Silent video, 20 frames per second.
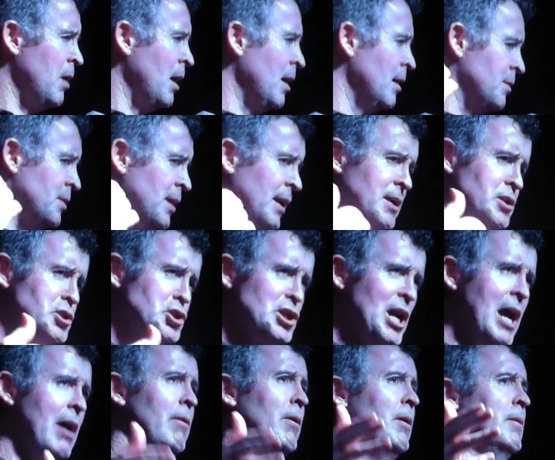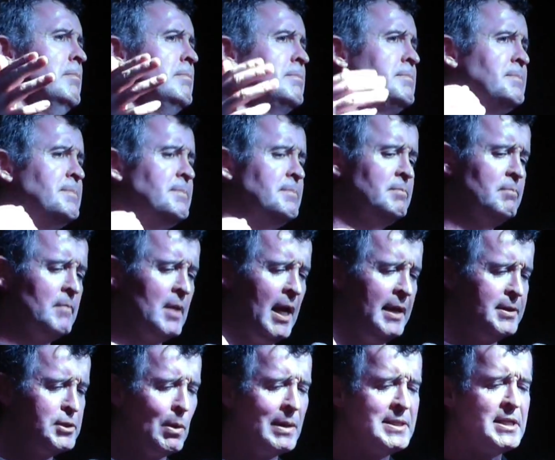I'll take a shower.
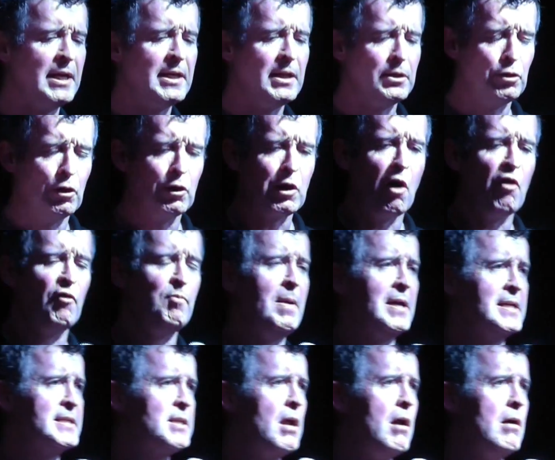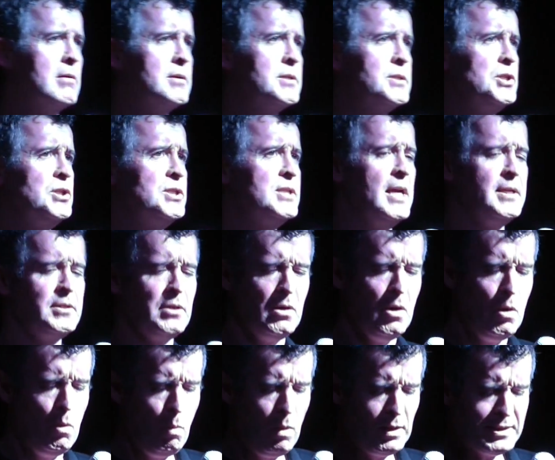And so as I took off my socks, she said,
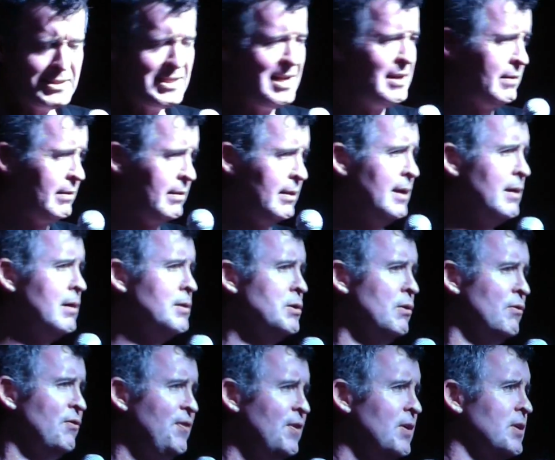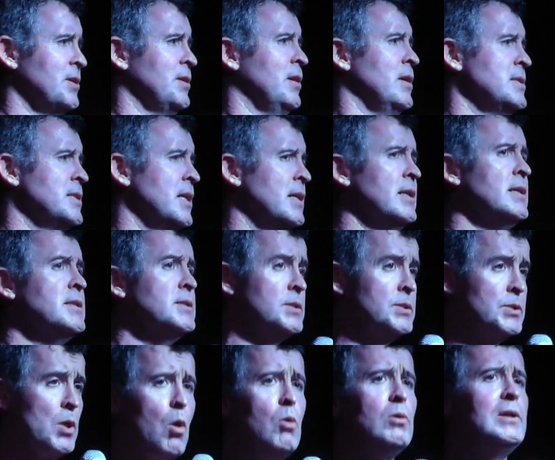what's that thing on your foot? I said, it's
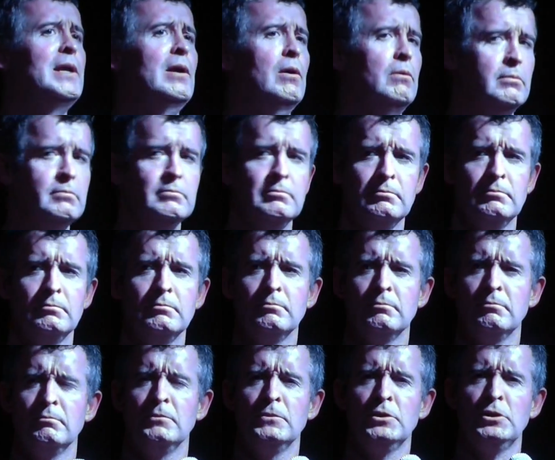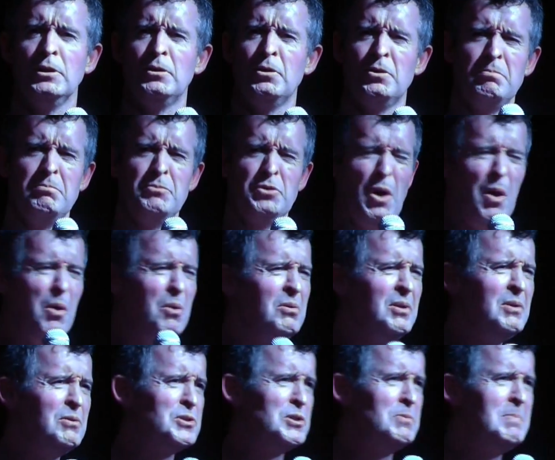polio. She said,
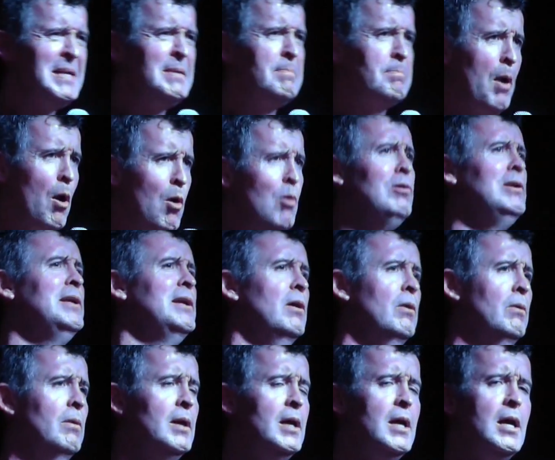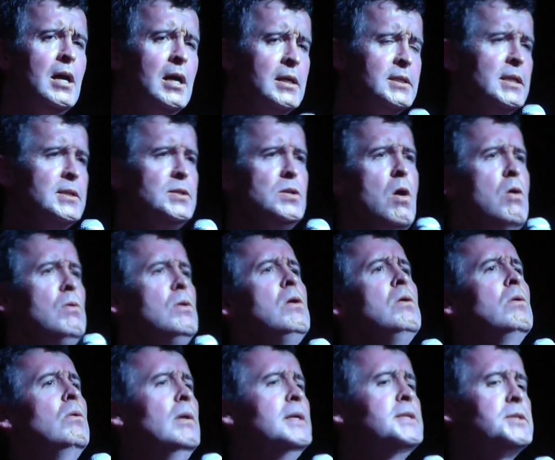polio? Do you mean polio? I said,
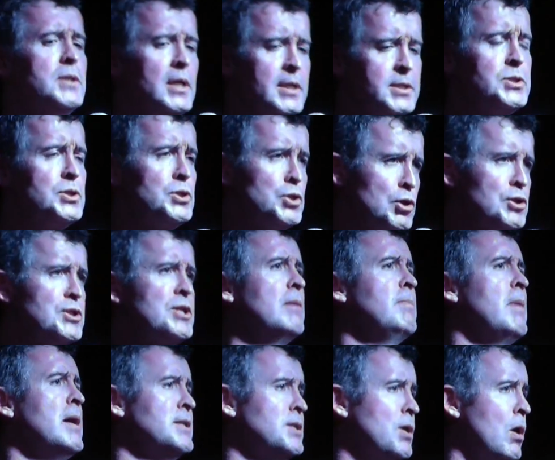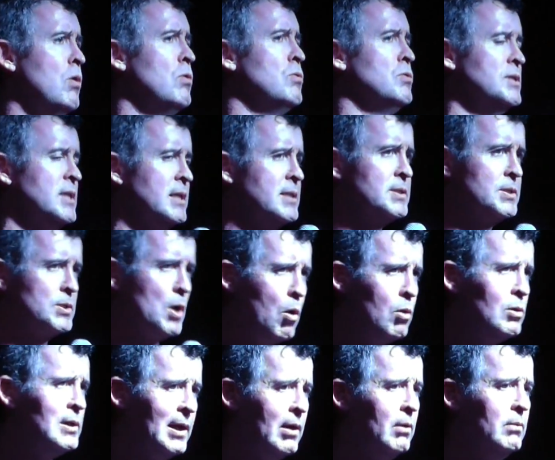no, it's just on my toes. It's
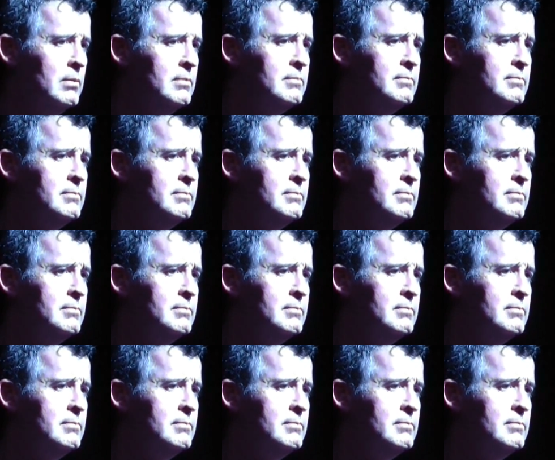tolio.